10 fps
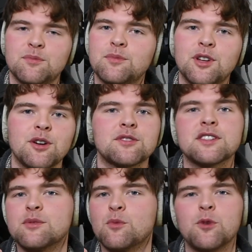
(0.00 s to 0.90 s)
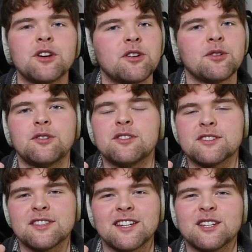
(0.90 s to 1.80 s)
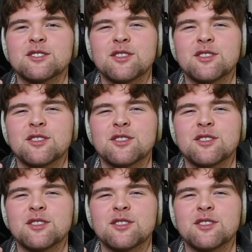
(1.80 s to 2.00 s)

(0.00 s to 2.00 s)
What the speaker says: notes in weird orders and things,